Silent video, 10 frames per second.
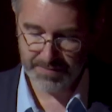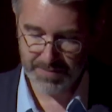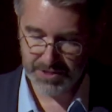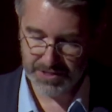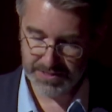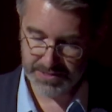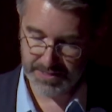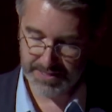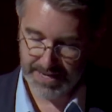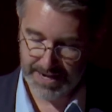missions
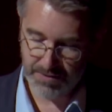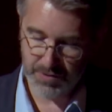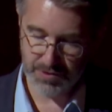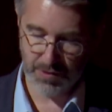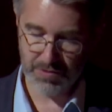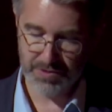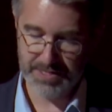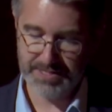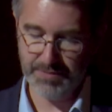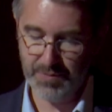to the outer solar
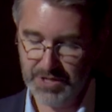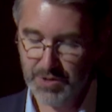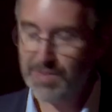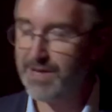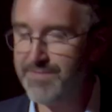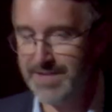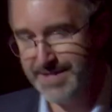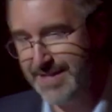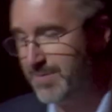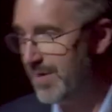system would you love to
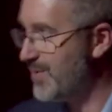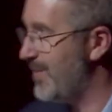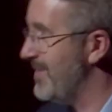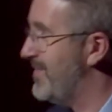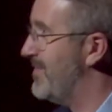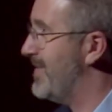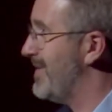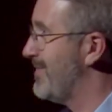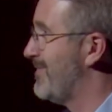see by 2050?